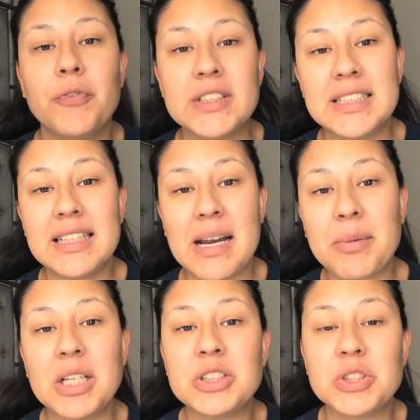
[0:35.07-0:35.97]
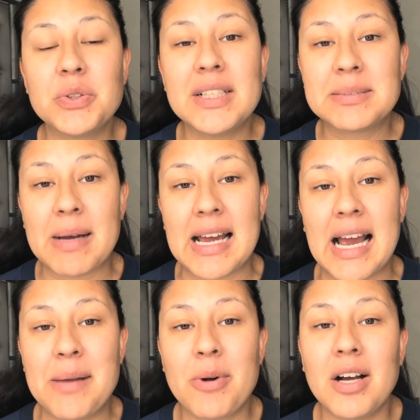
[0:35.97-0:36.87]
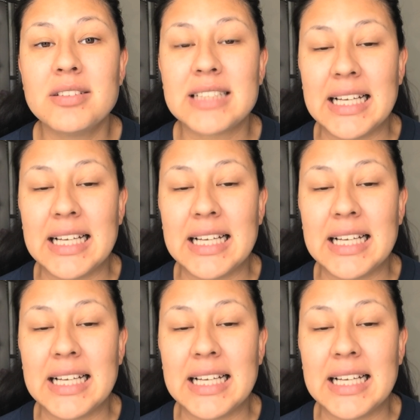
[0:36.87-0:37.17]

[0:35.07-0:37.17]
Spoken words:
First thing that I'm gonna do is my eyebrows.